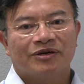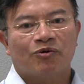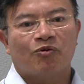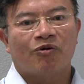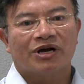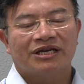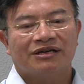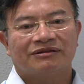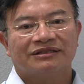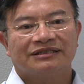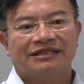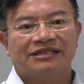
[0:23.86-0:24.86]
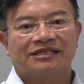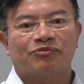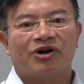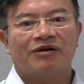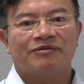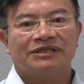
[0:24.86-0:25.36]
been working on this
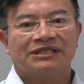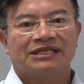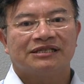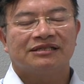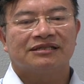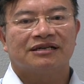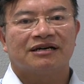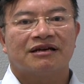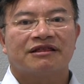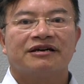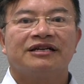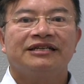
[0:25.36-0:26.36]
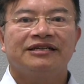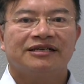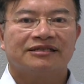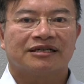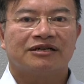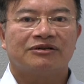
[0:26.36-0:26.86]
problem since uh, 30
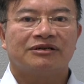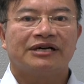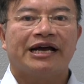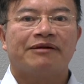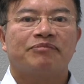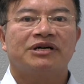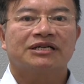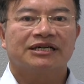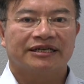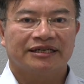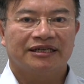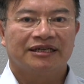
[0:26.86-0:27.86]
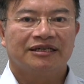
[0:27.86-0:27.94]
years ago at Berkeley.